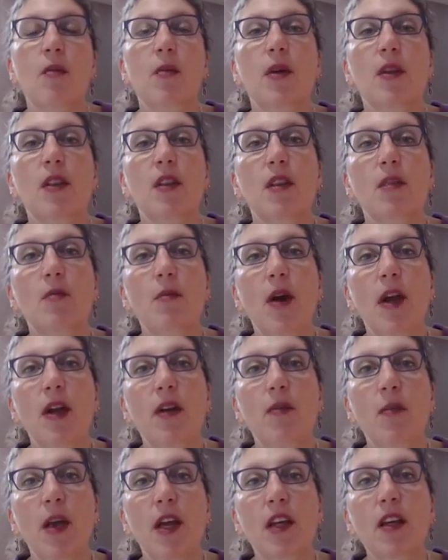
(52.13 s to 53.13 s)
But
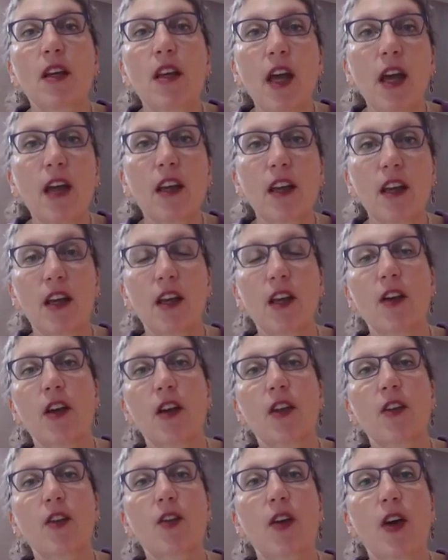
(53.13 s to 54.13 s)
my intent here
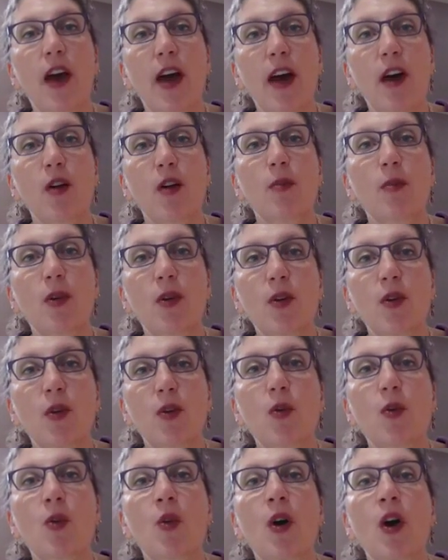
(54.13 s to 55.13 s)
is to help
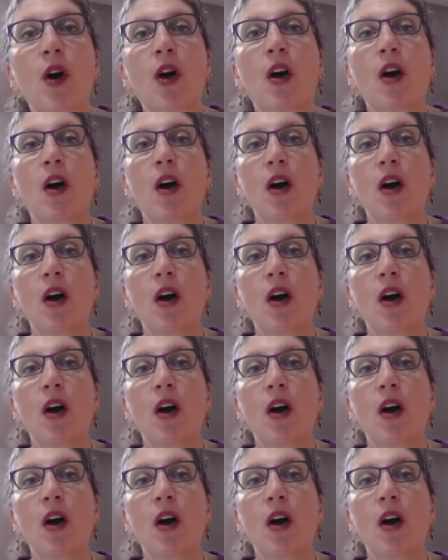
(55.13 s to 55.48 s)
you